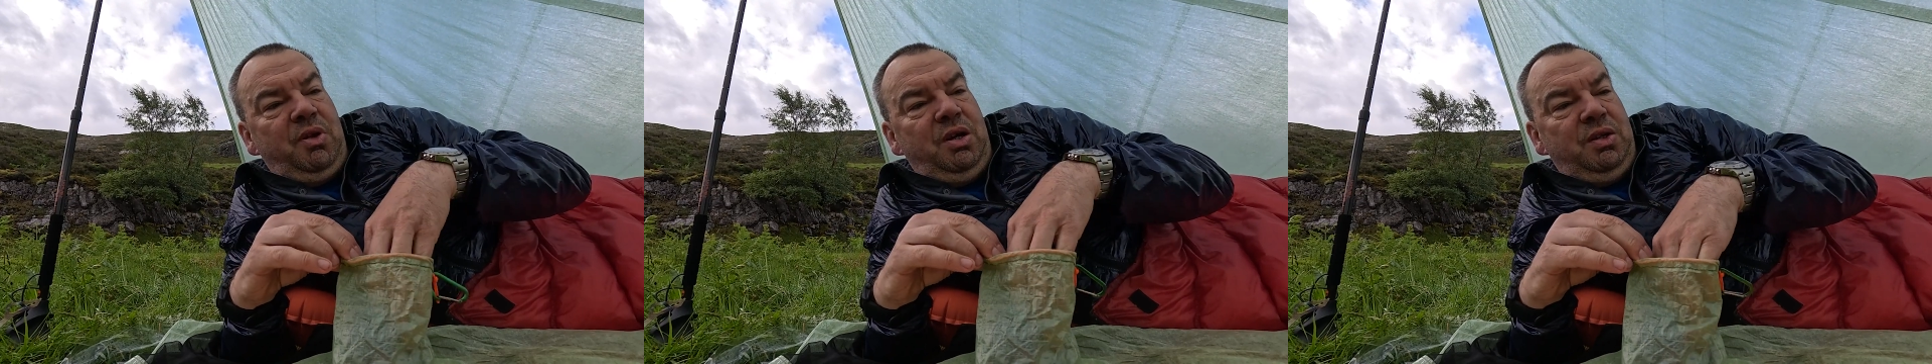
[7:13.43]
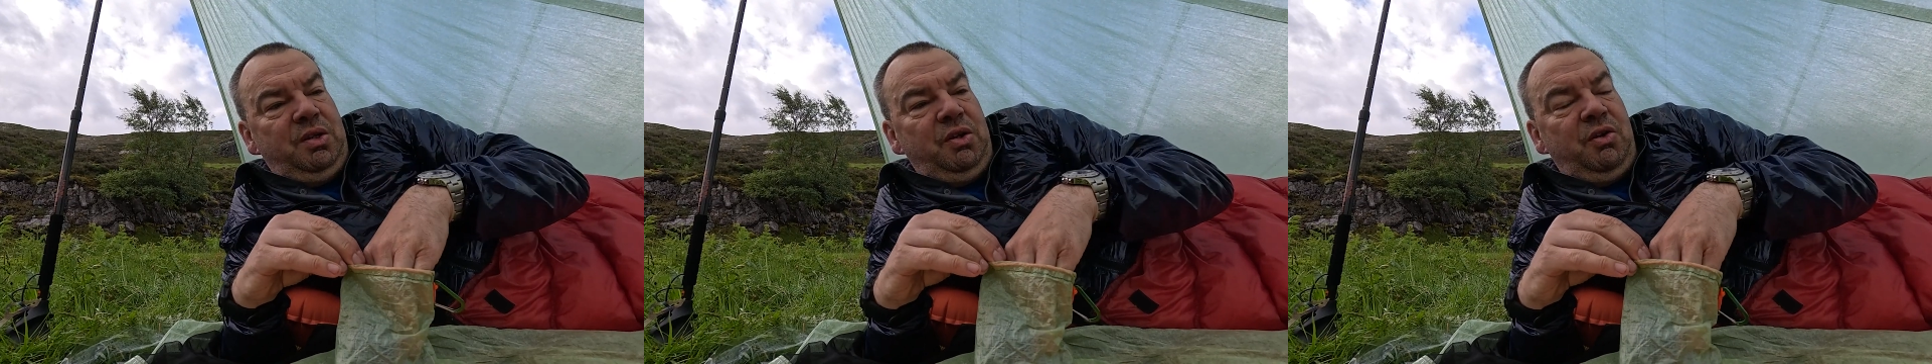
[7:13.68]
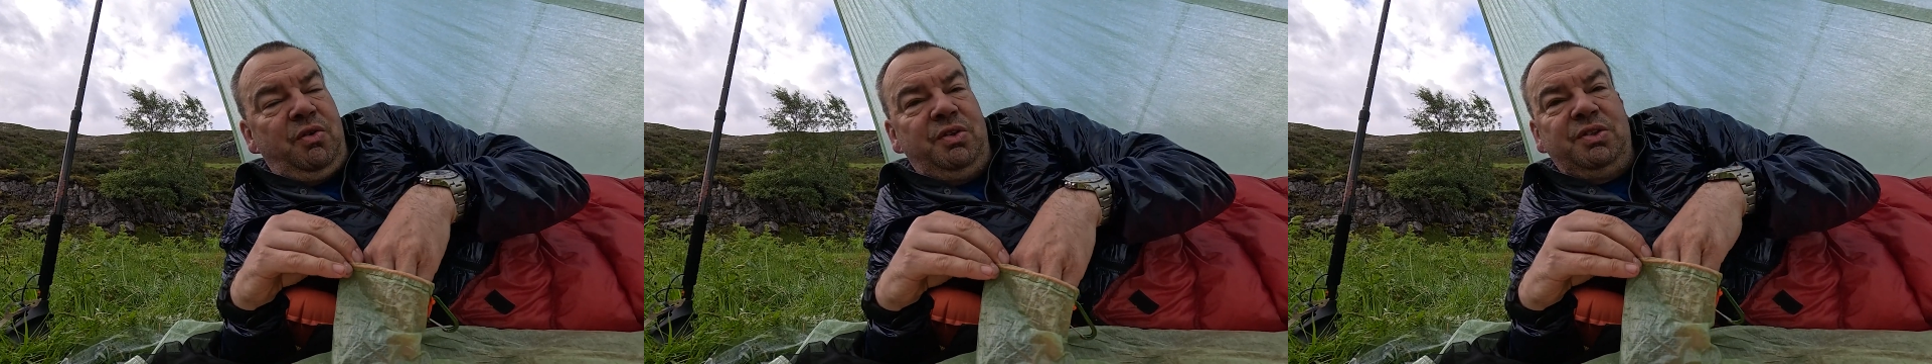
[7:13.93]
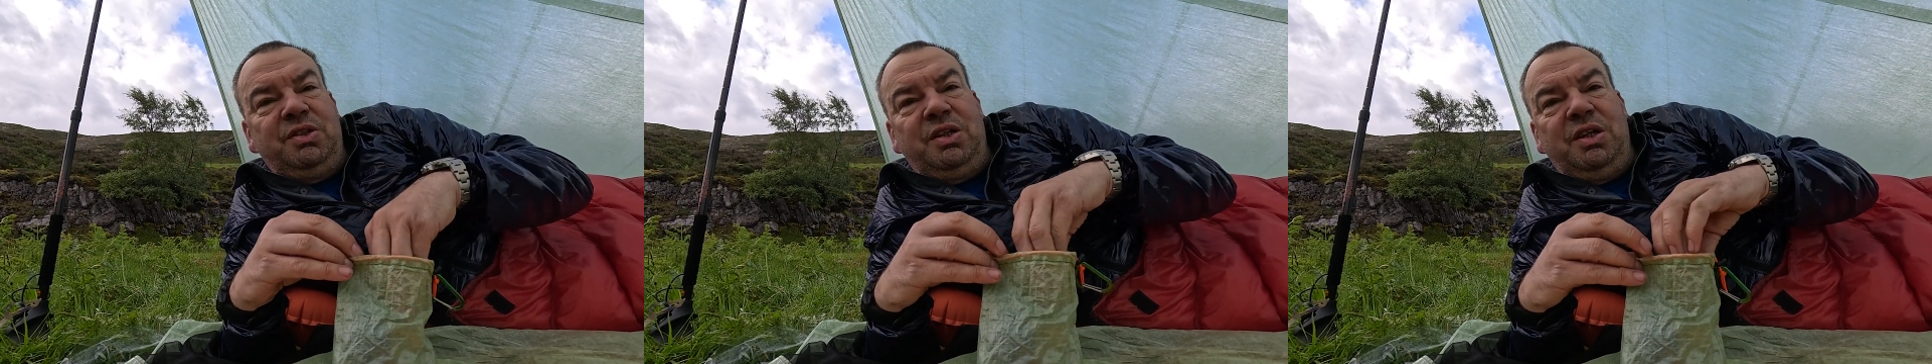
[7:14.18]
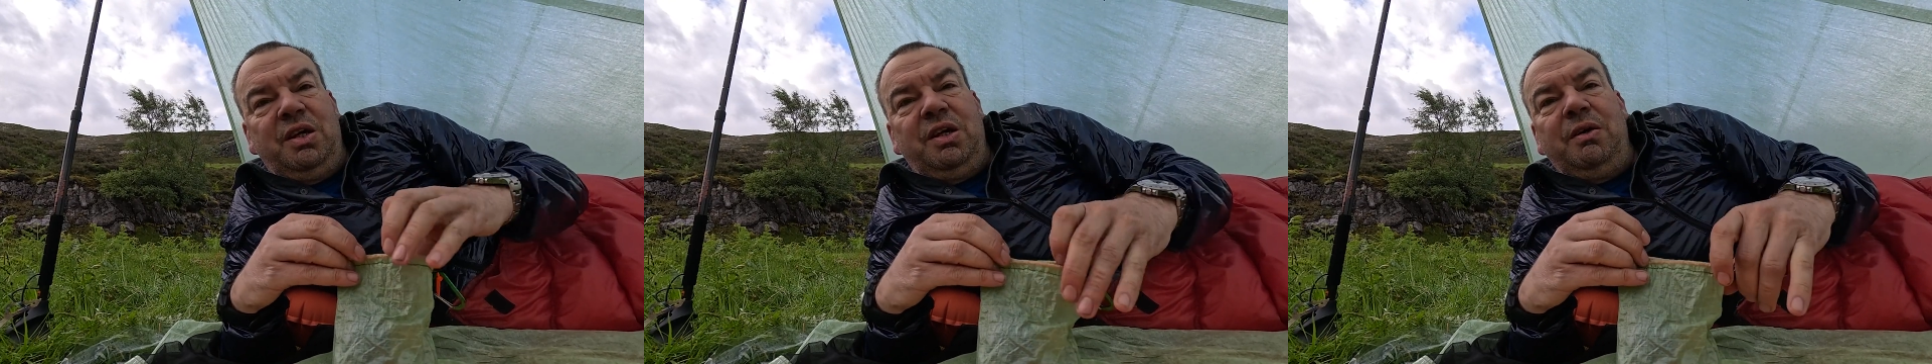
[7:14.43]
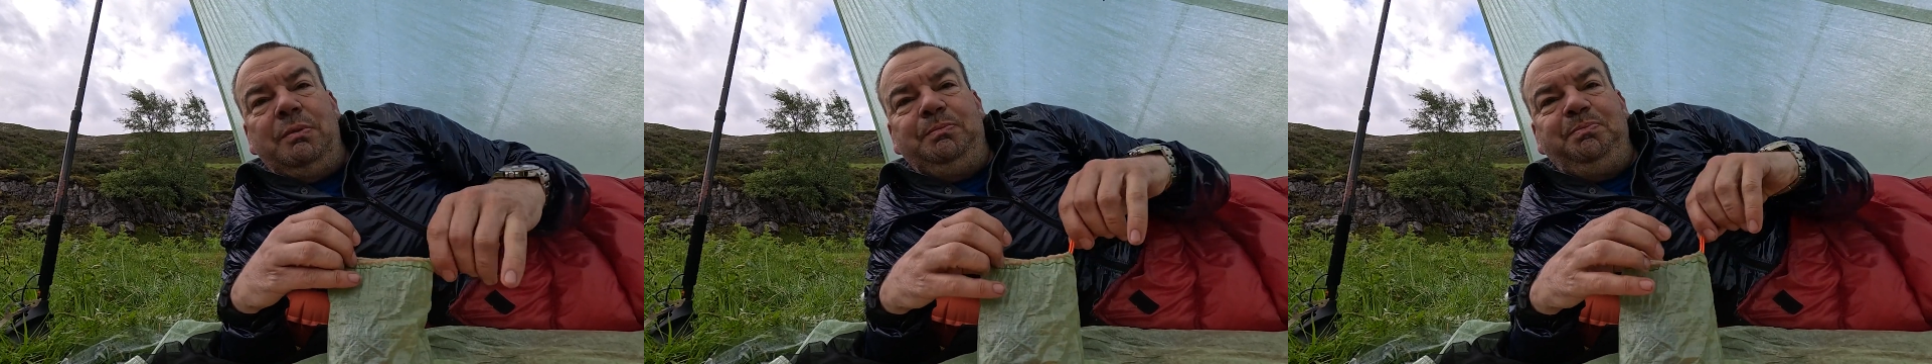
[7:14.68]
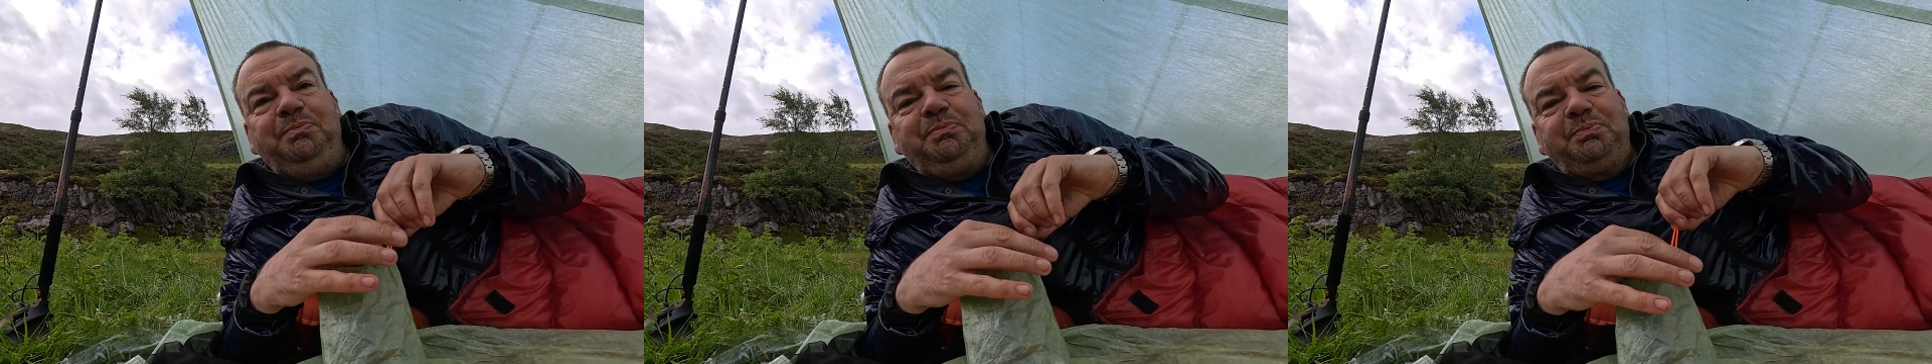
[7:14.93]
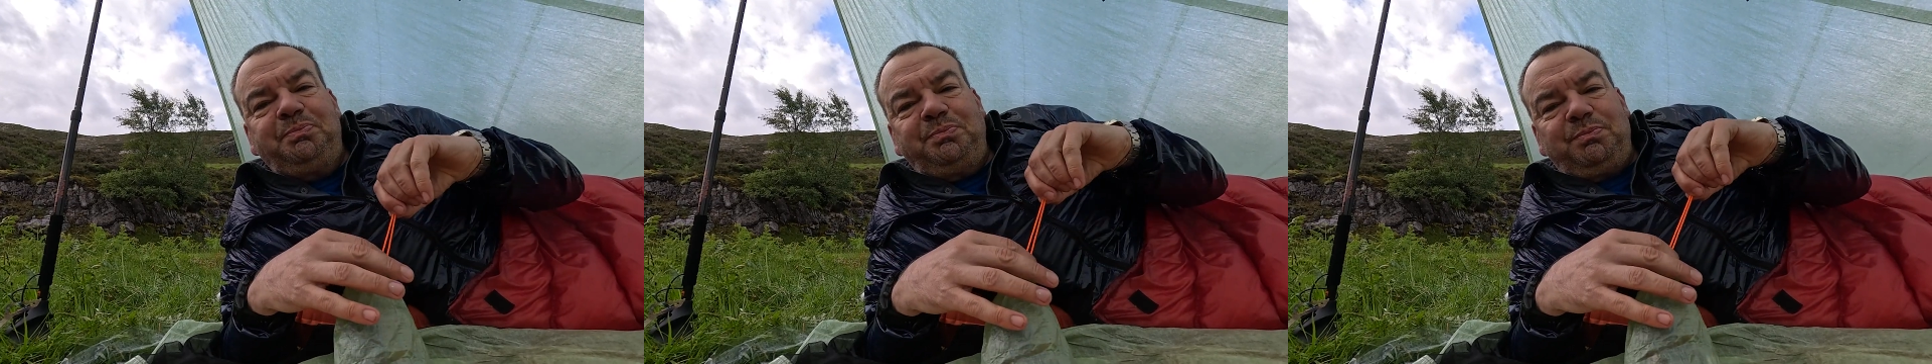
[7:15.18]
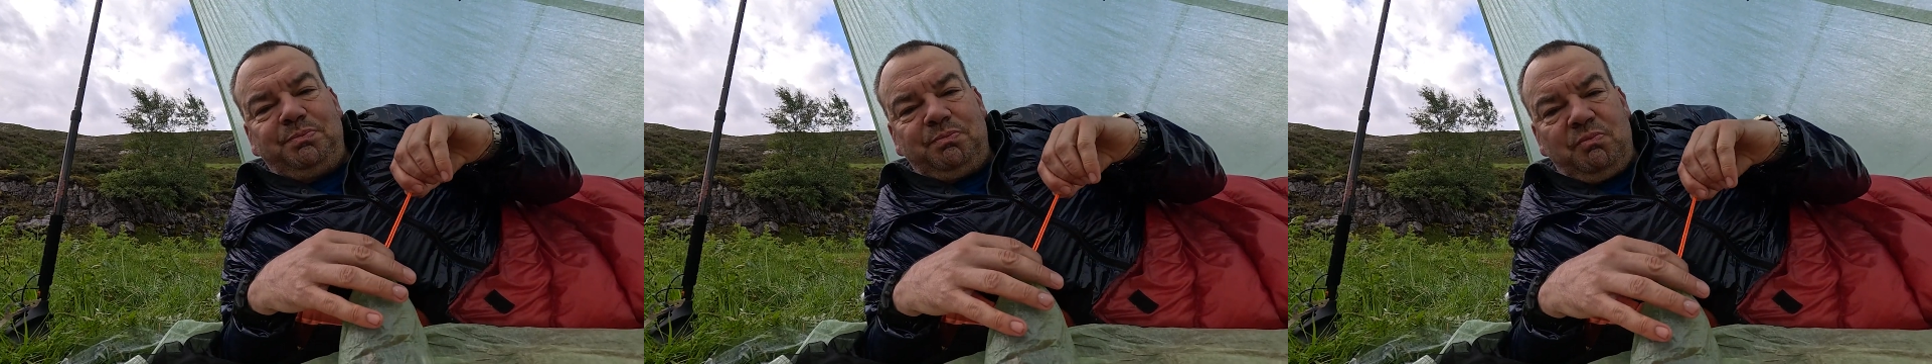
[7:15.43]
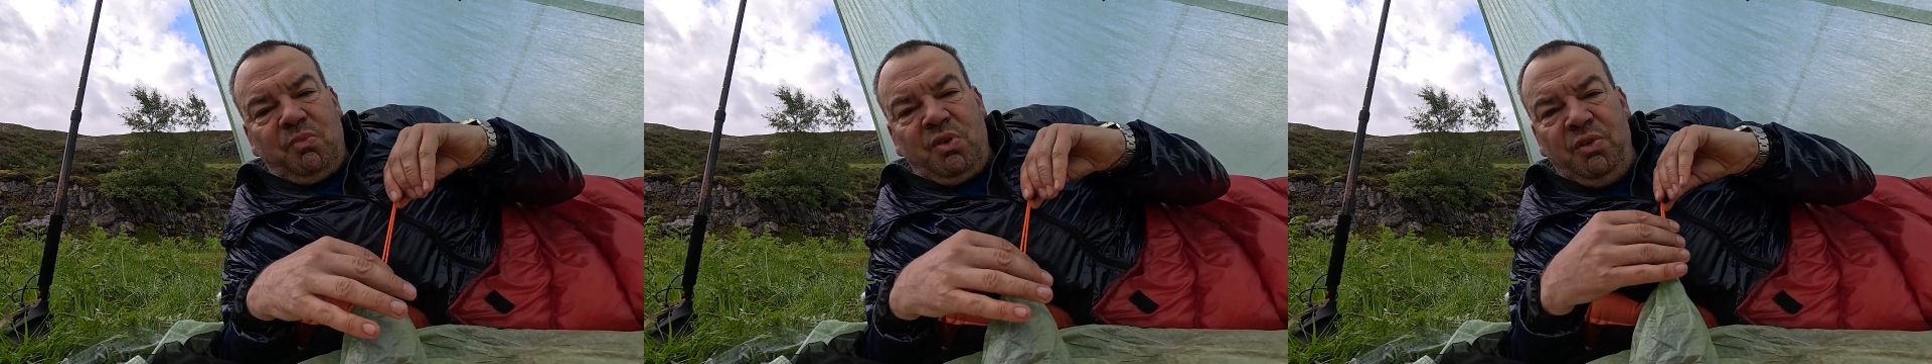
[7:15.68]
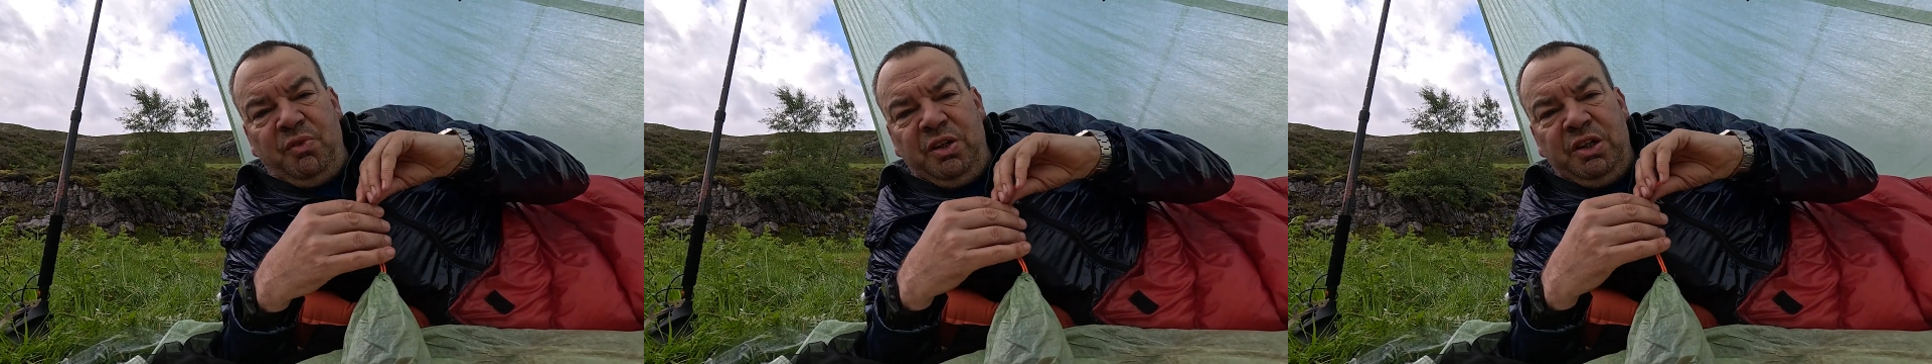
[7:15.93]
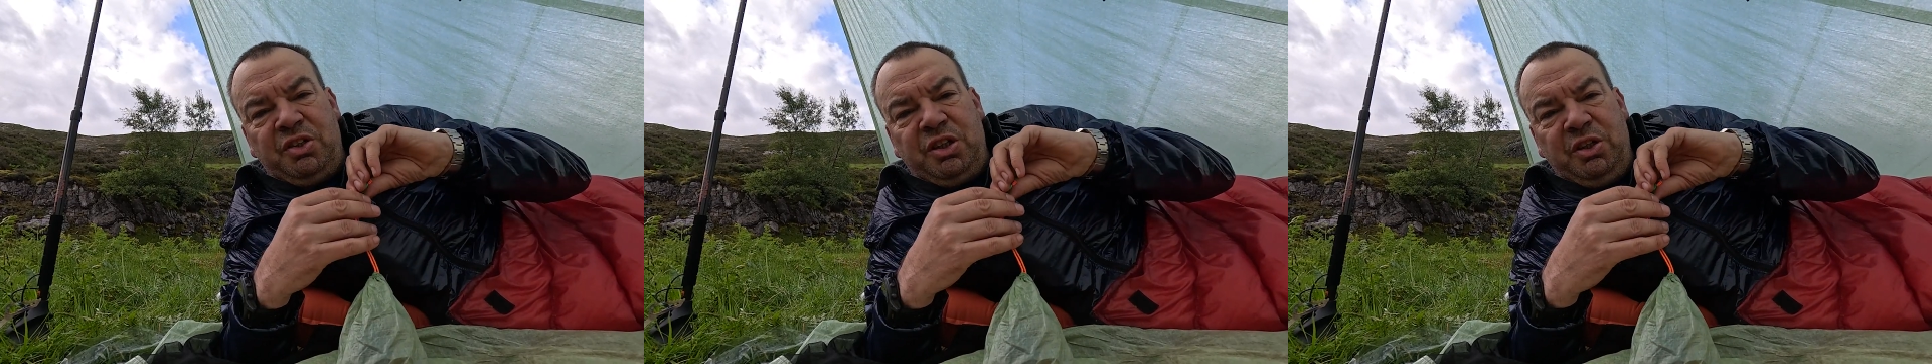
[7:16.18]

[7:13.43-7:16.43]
I think Chris is going to finish